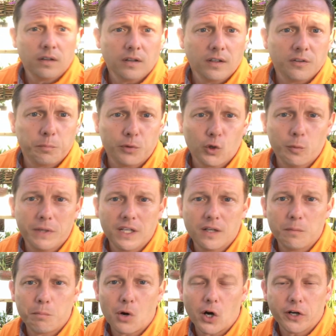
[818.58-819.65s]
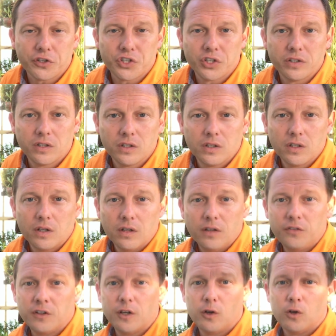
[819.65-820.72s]
It's blooming in March.
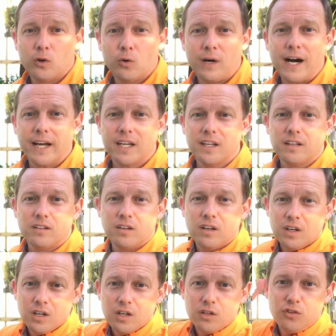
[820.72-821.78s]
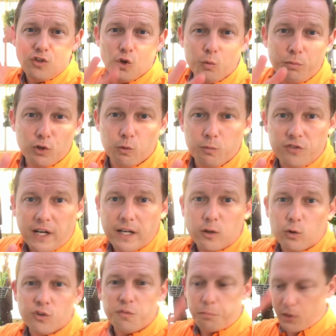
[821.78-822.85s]
So I get 2 bloom
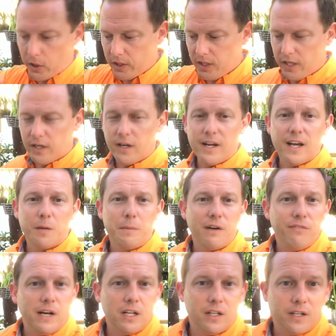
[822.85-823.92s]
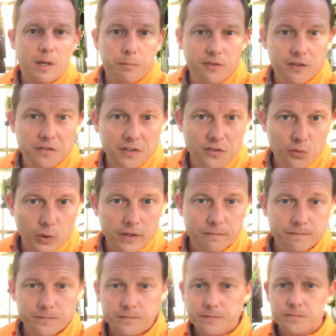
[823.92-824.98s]
cycles per year out of my phalaenopsis this way,
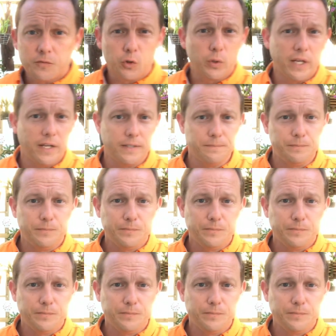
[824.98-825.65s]
okay?